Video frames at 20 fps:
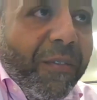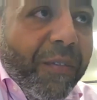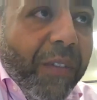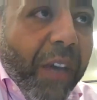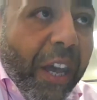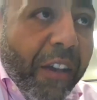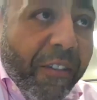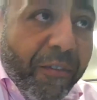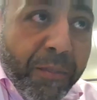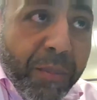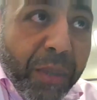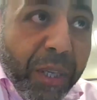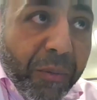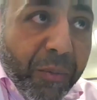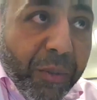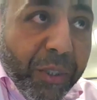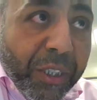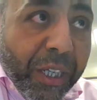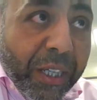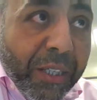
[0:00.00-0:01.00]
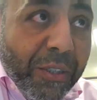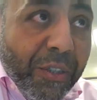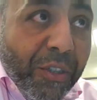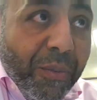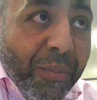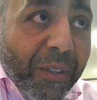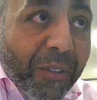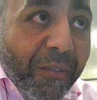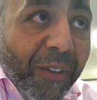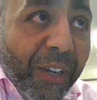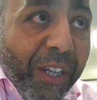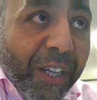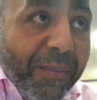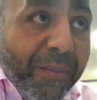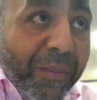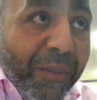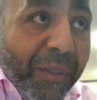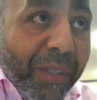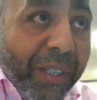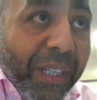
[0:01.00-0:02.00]
FB, which I assume the
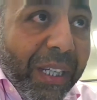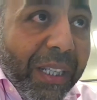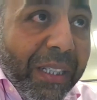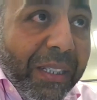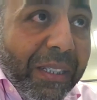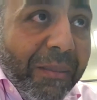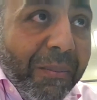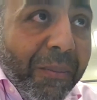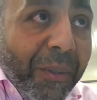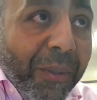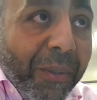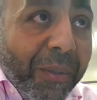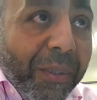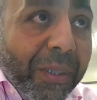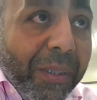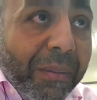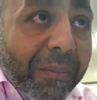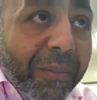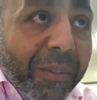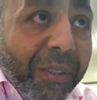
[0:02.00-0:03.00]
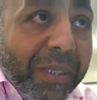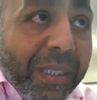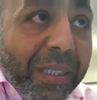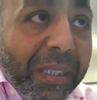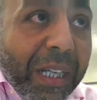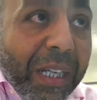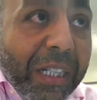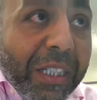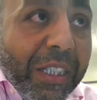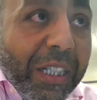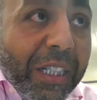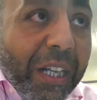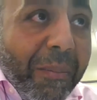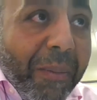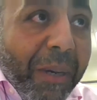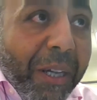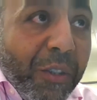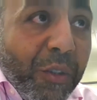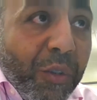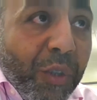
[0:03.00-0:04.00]
Facebook. It's important presentation
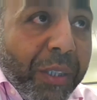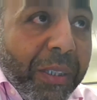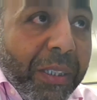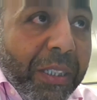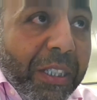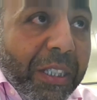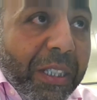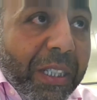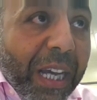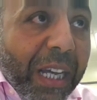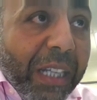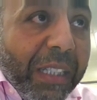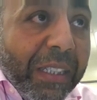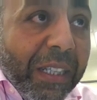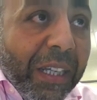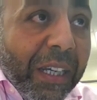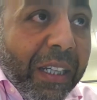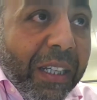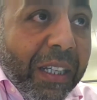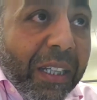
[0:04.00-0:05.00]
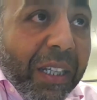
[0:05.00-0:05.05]
about strategy data.